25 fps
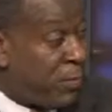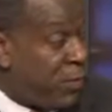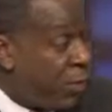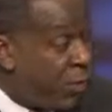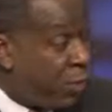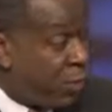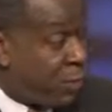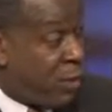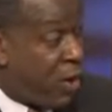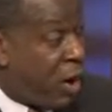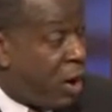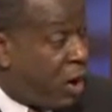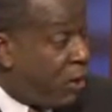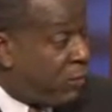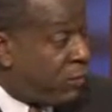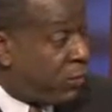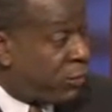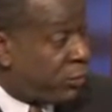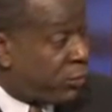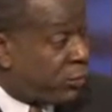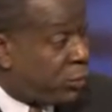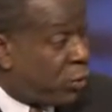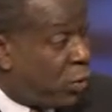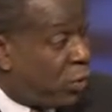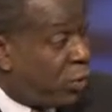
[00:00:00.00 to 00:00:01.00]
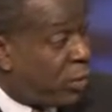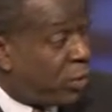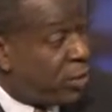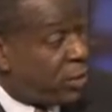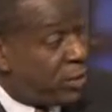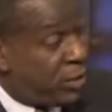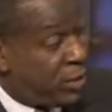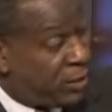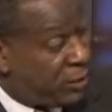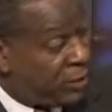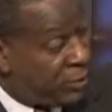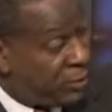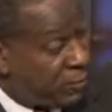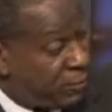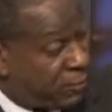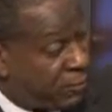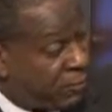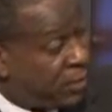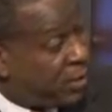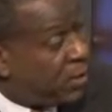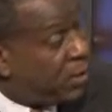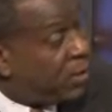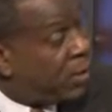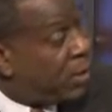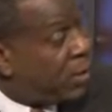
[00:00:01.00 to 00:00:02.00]
a very powerful story?
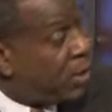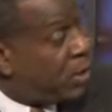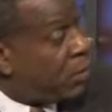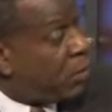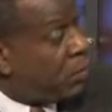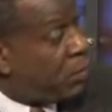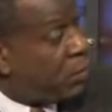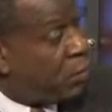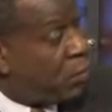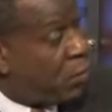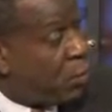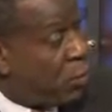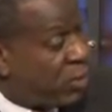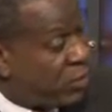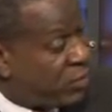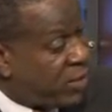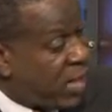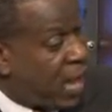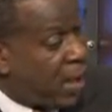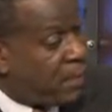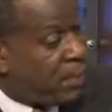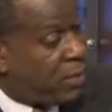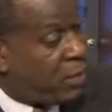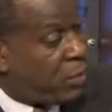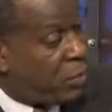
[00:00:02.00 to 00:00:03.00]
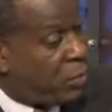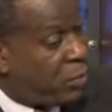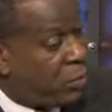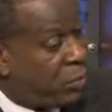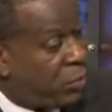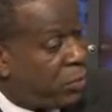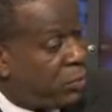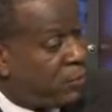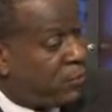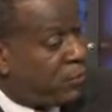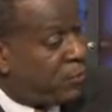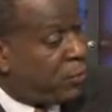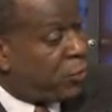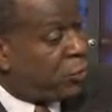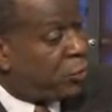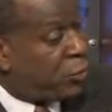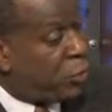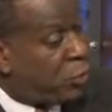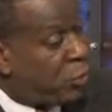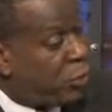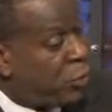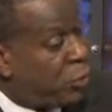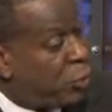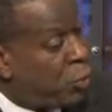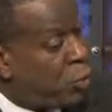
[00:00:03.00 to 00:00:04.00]
Vin, what's happening with the
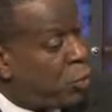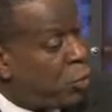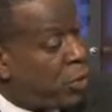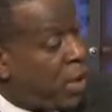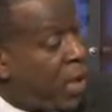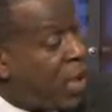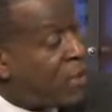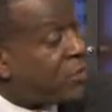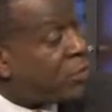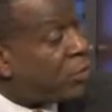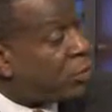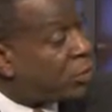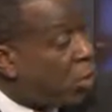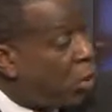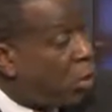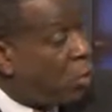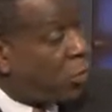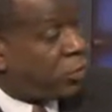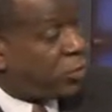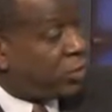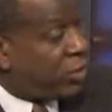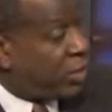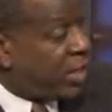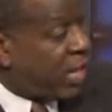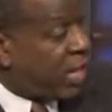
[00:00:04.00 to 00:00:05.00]
future with you as a coach